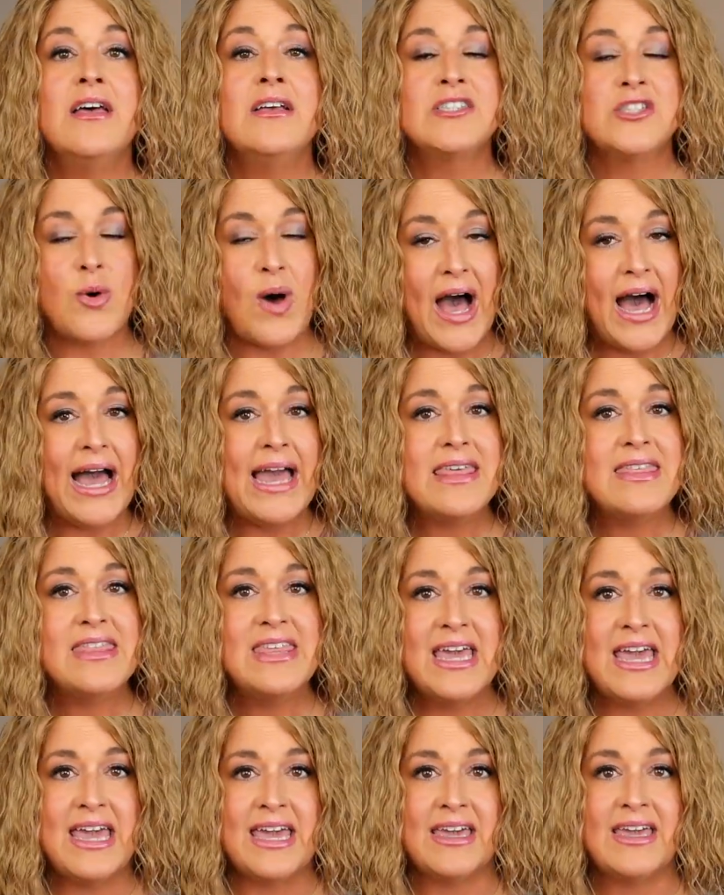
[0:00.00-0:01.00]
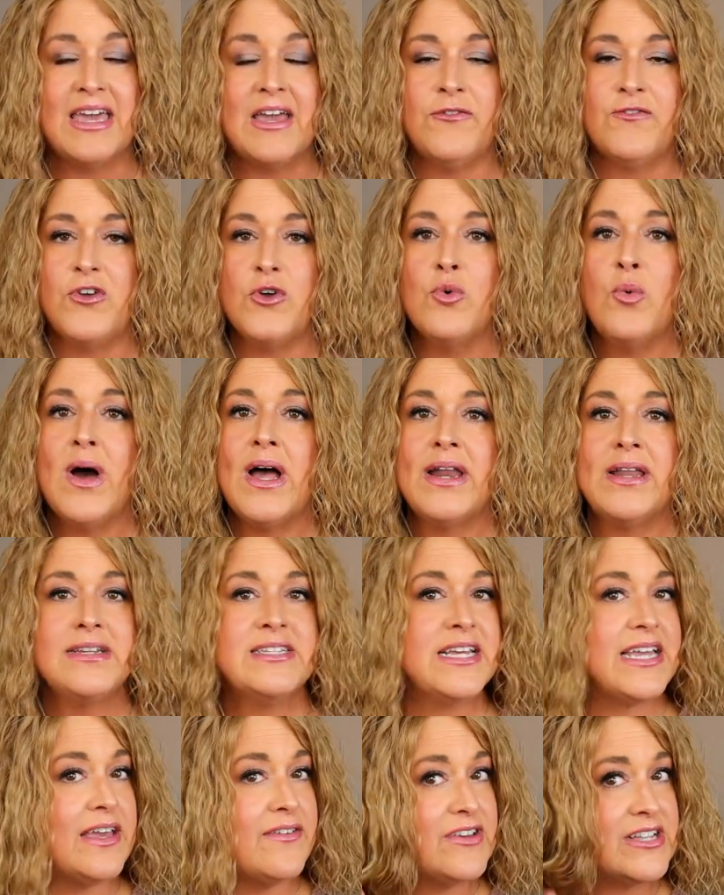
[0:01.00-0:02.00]
So I think if you
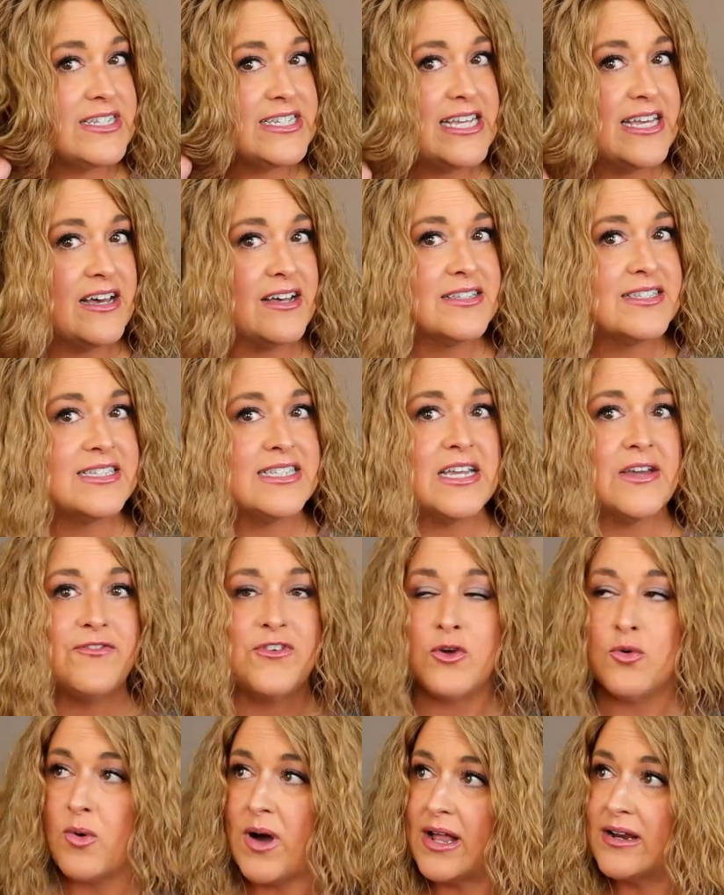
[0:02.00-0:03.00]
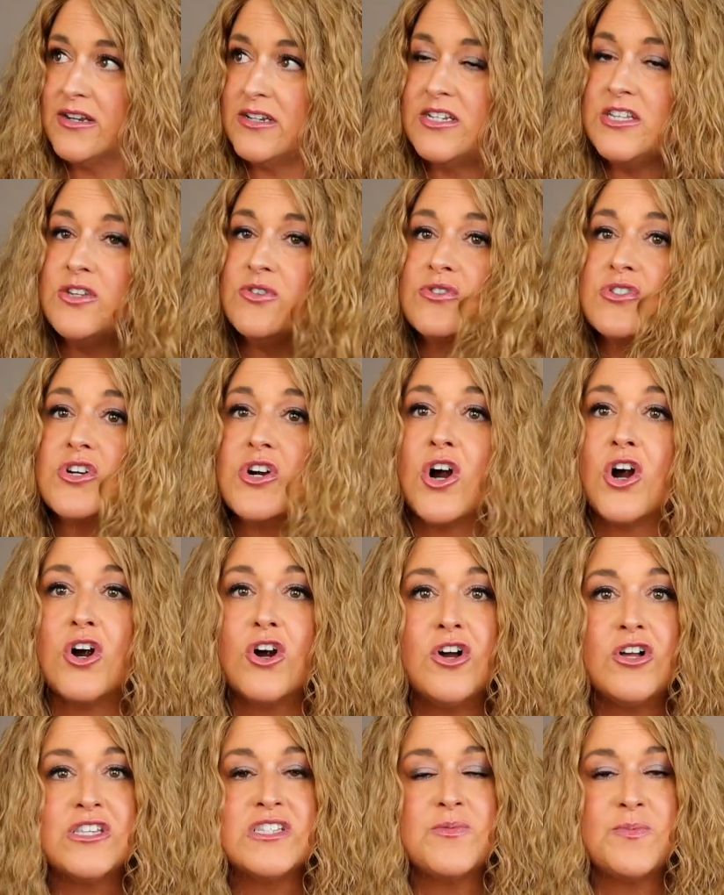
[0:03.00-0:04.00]
wanted to give it TLC, if you wanted to use
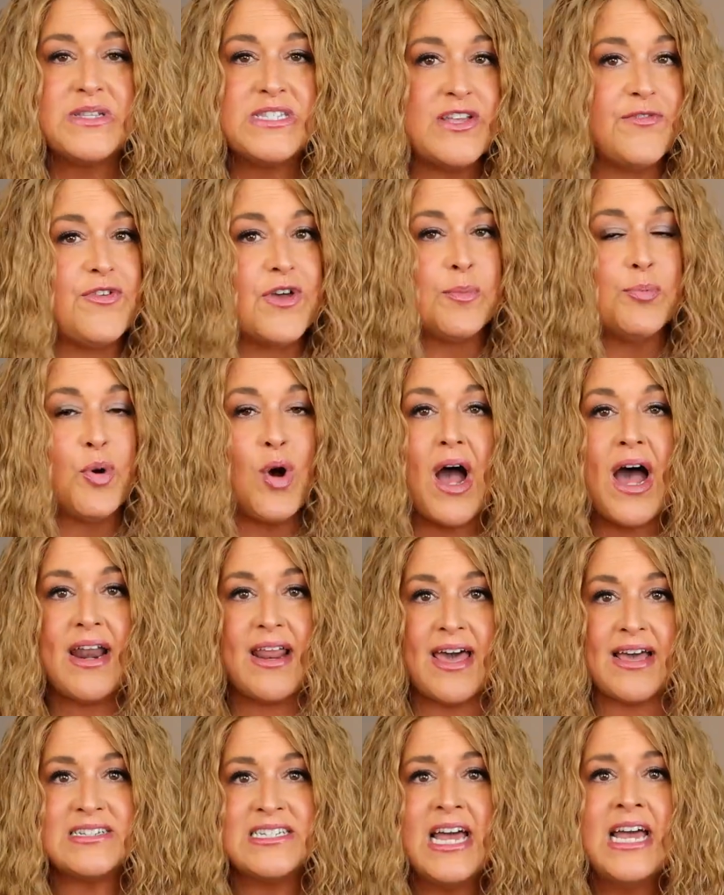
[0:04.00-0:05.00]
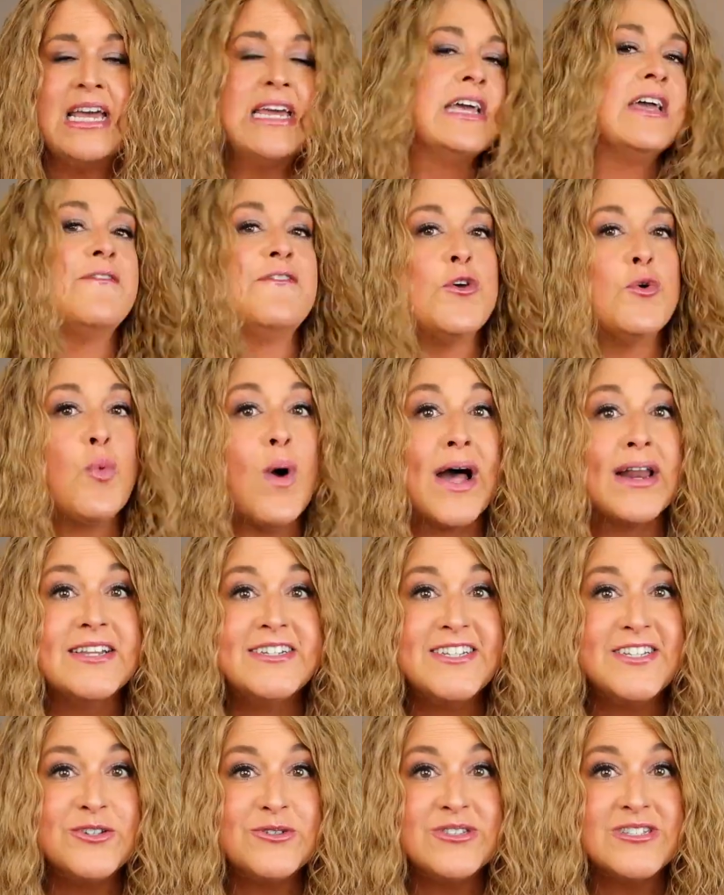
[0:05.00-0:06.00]
curl-specific product, if you
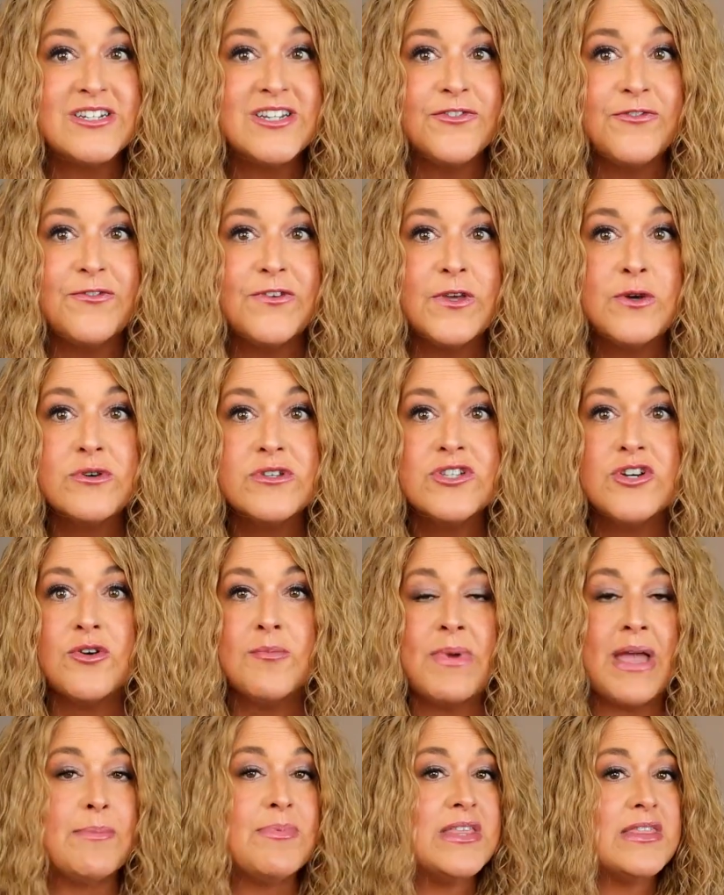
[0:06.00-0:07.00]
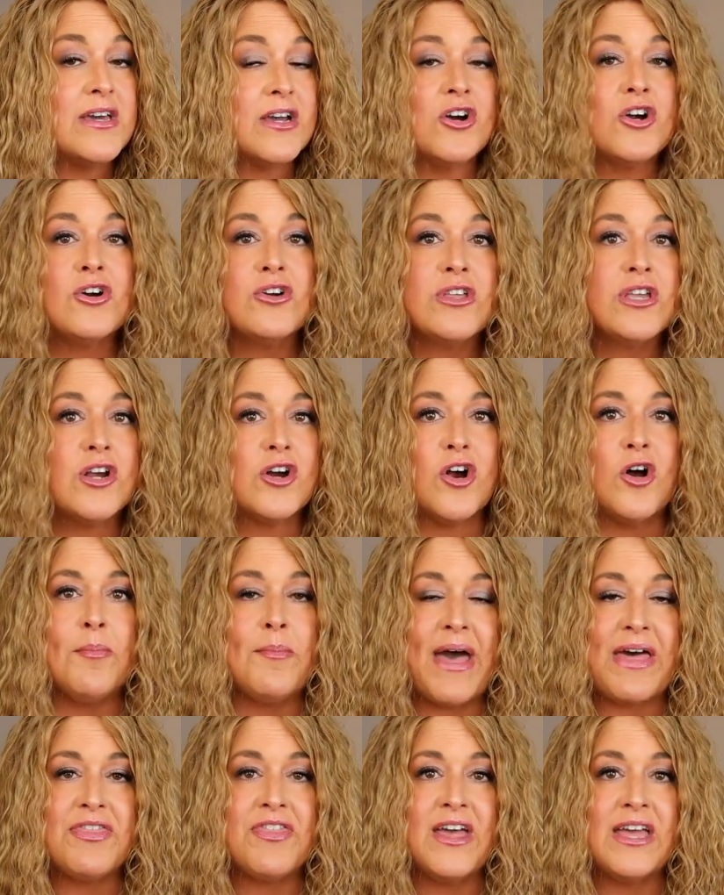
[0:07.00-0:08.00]
wanted to use a diffuser, maybe the curly girl
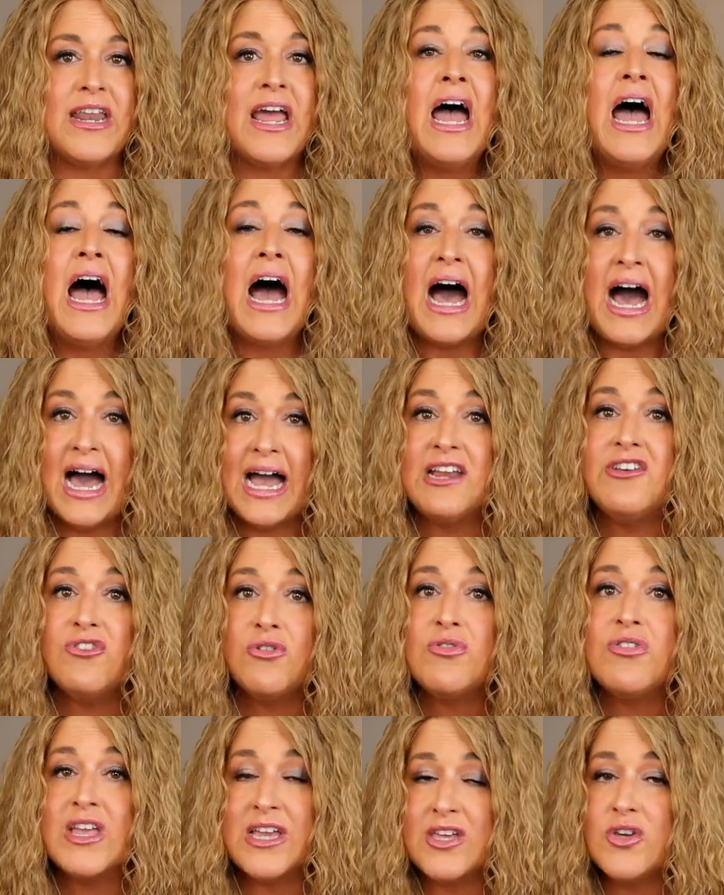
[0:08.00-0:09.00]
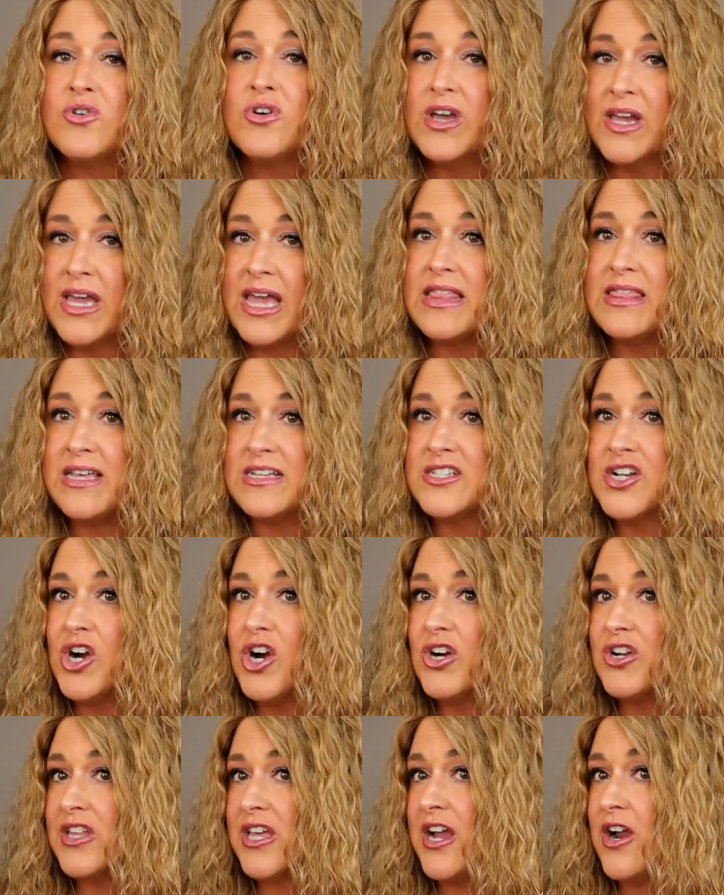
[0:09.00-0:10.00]
method, I do think you could get this
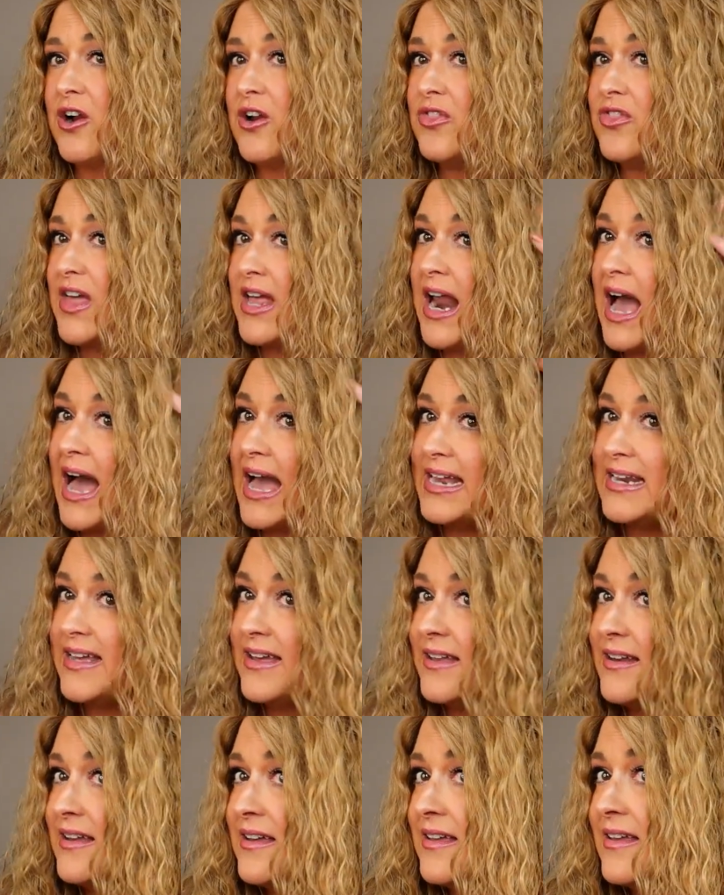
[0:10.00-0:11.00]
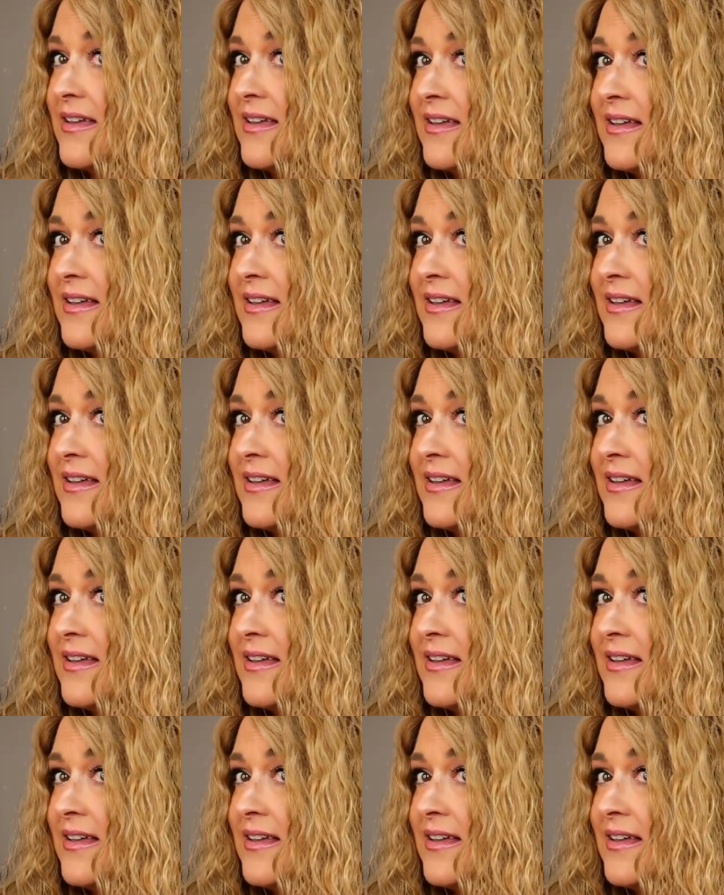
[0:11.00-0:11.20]
curlier than I did.